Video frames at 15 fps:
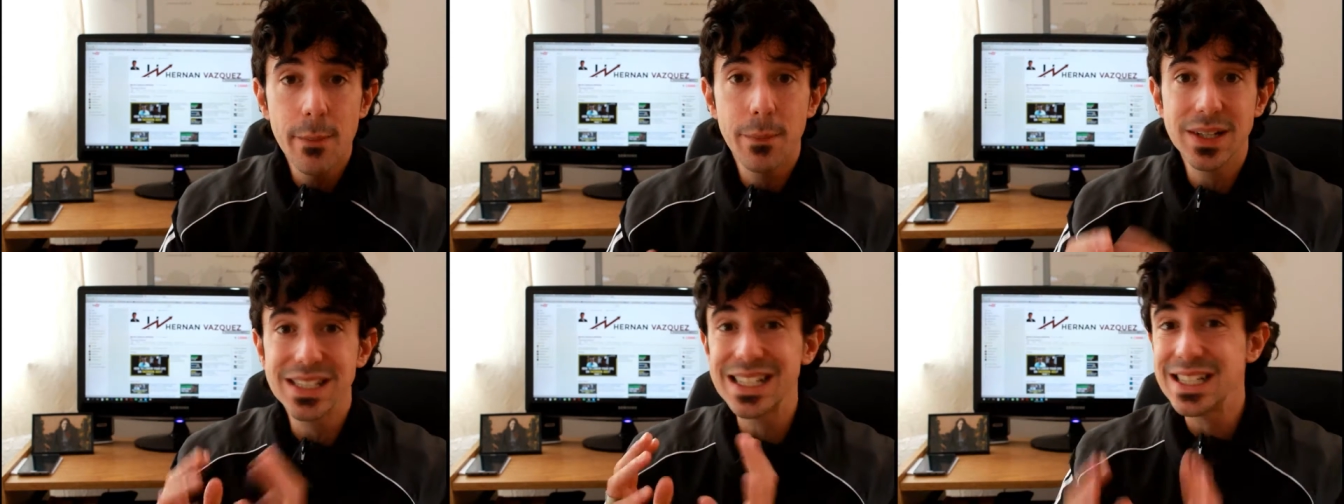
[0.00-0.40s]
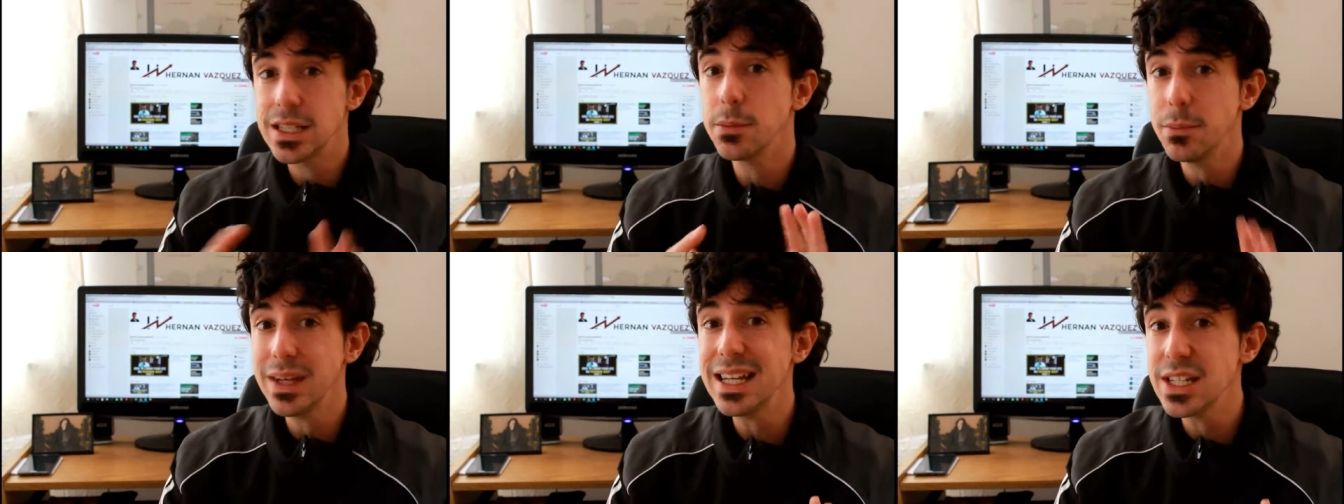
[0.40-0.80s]
But in
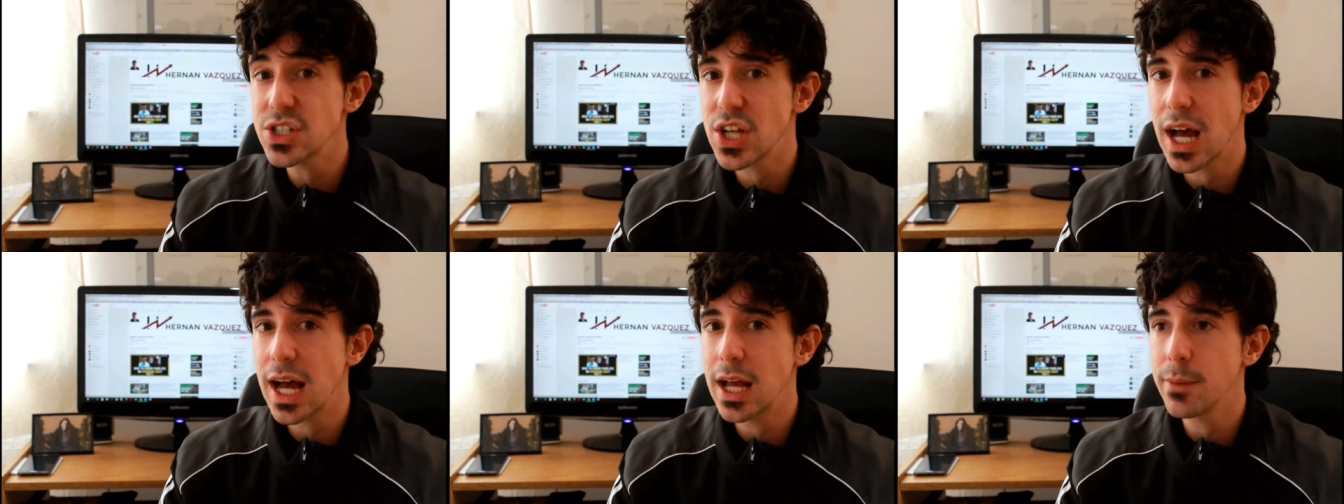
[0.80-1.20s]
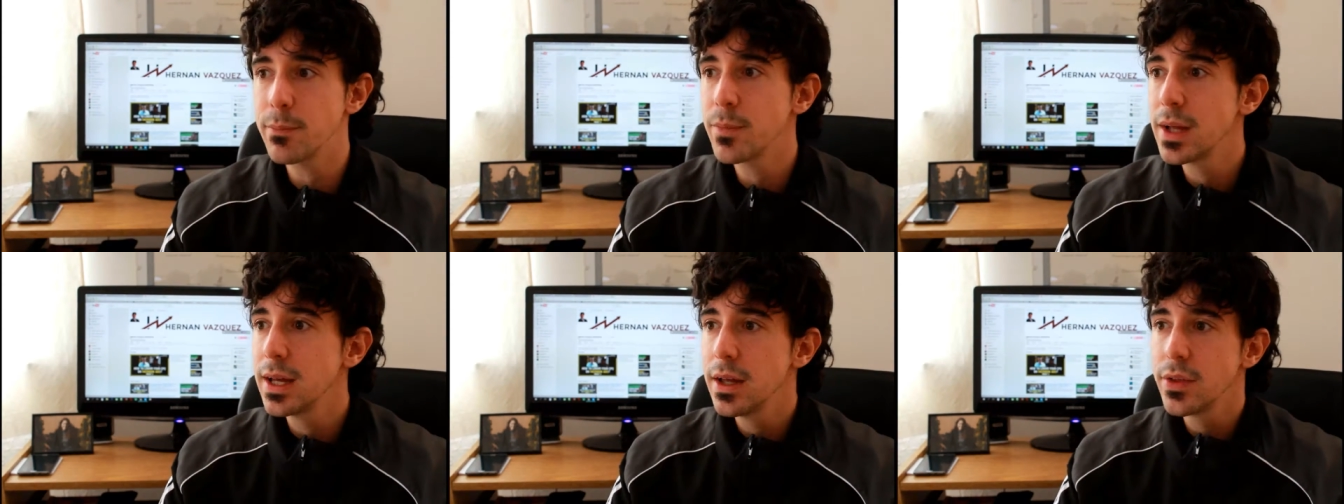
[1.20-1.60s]
the meantime,
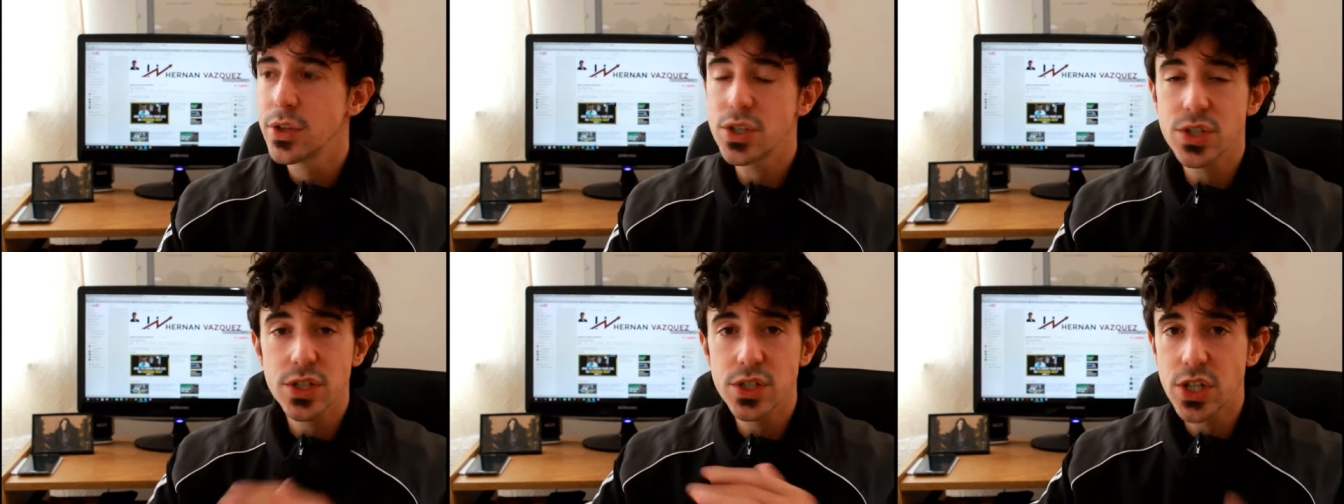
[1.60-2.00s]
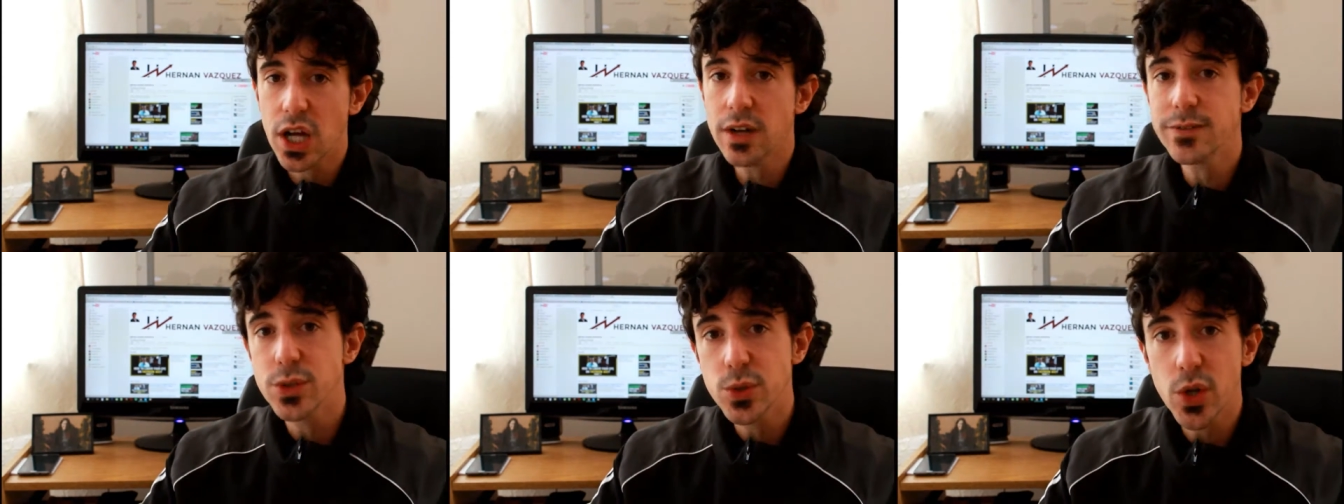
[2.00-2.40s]
there's a
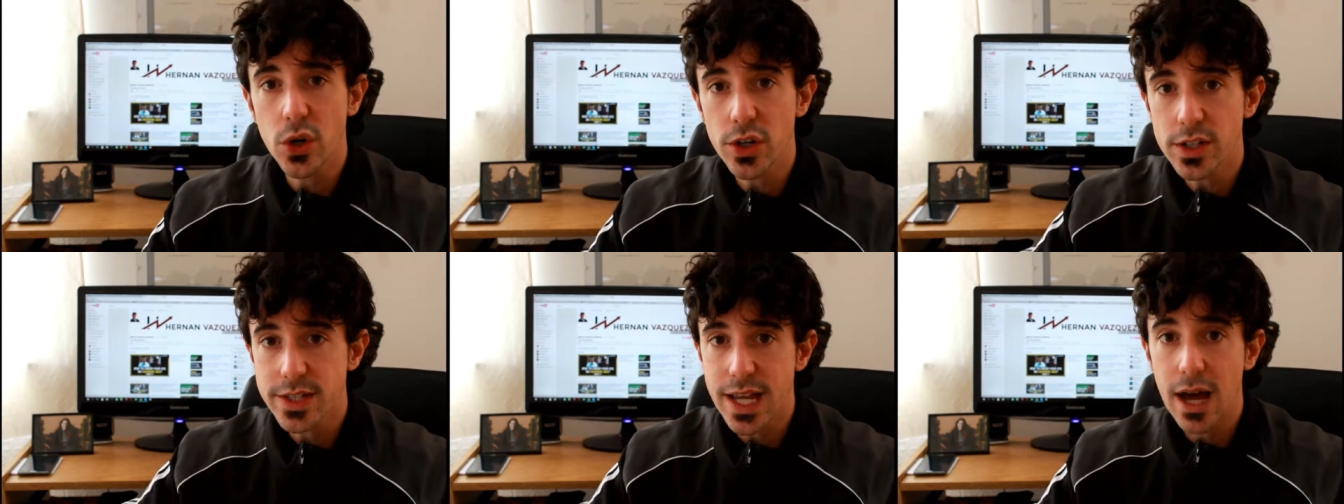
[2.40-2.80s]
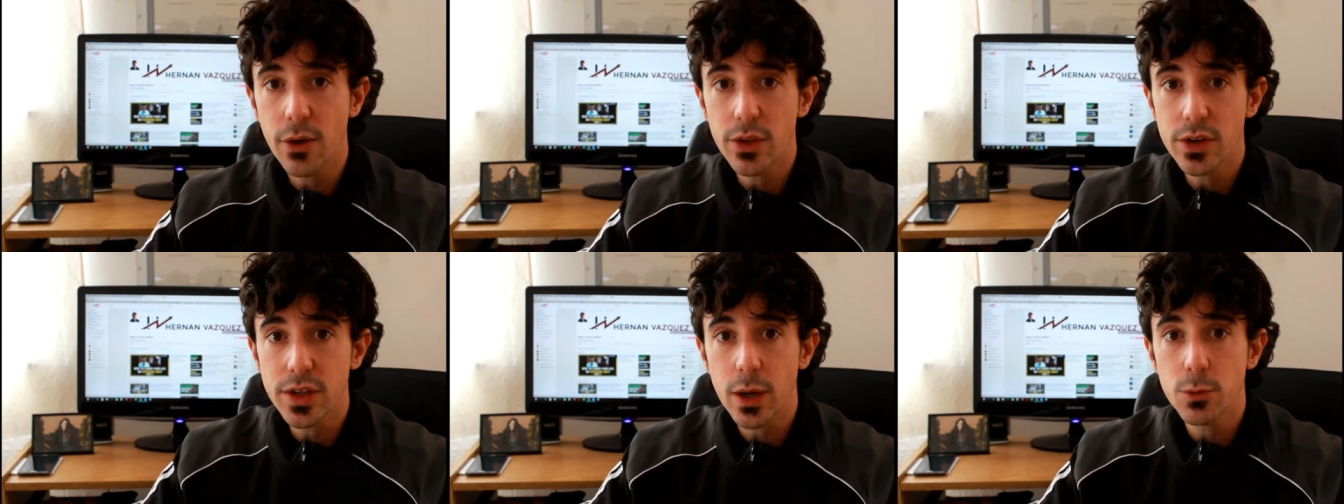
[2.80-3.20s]
ton of tutorials out
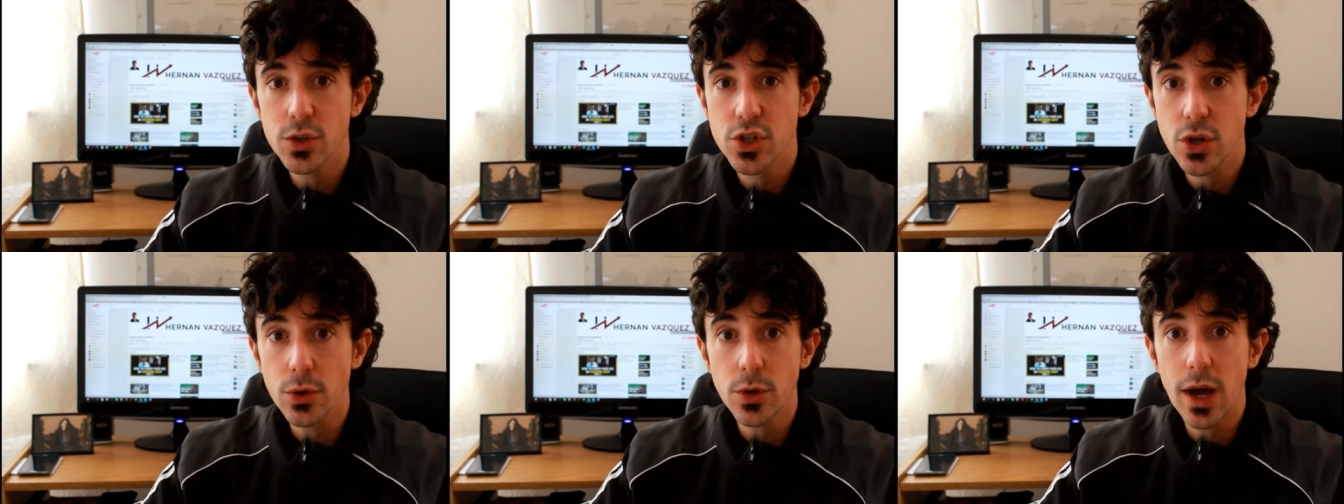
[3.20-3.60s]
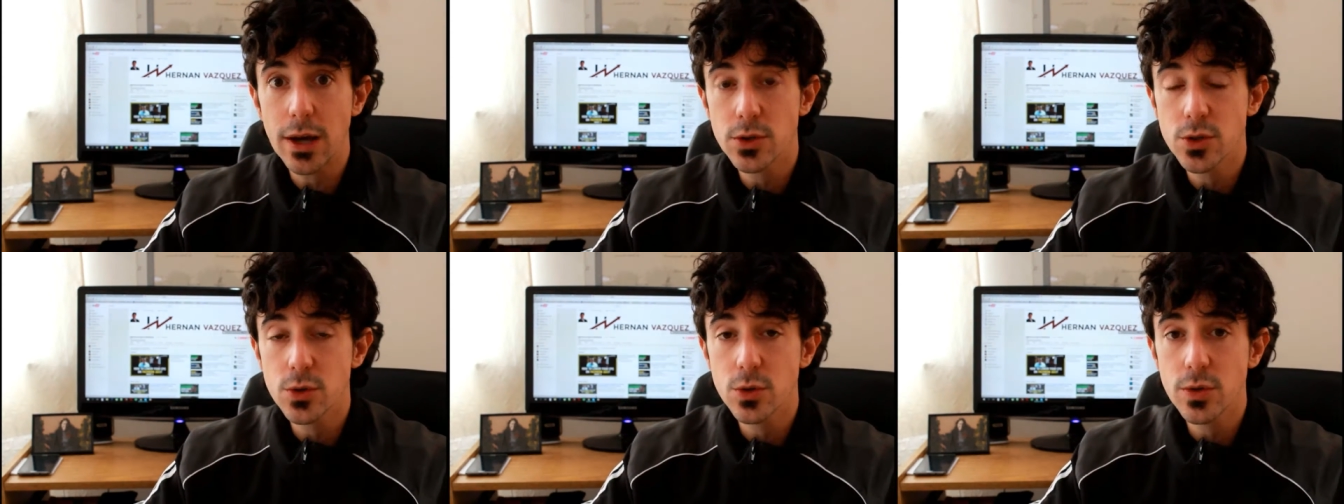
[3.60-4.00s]
there that will show you how
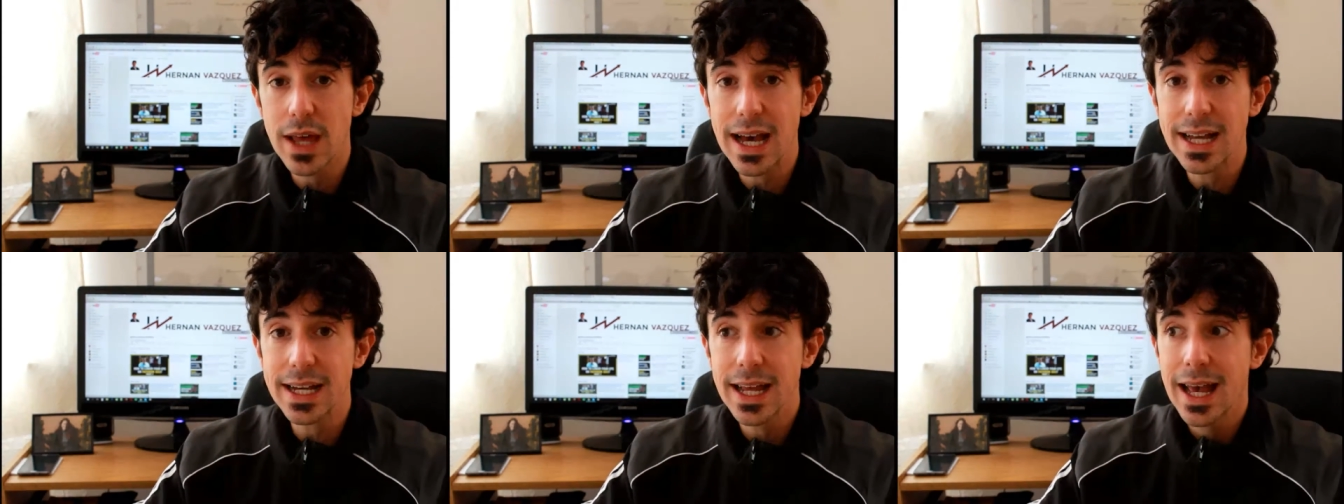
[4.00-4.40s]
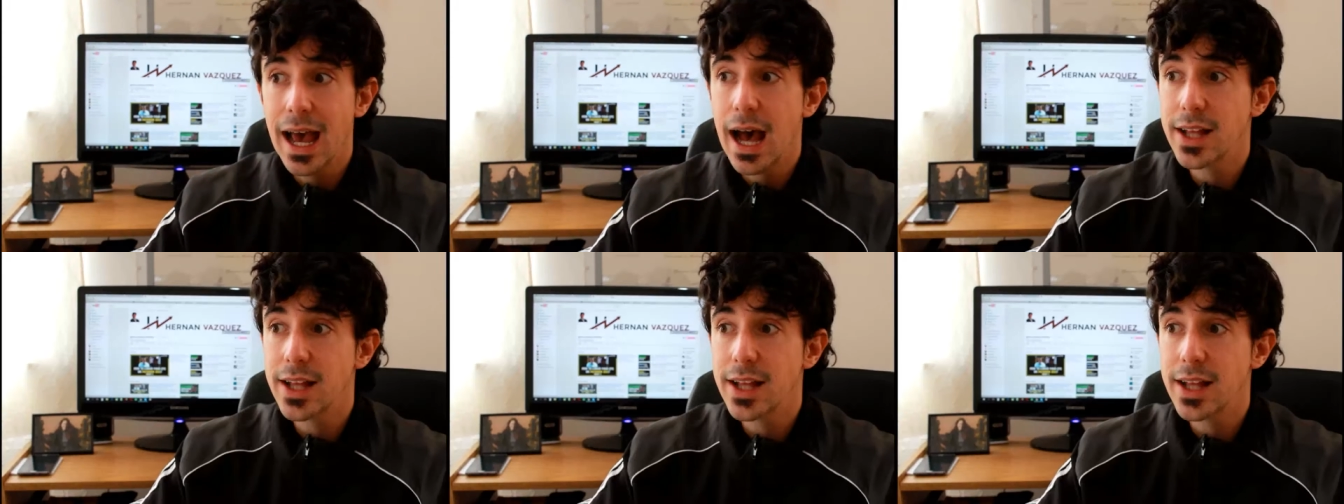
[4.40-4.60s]
to do that.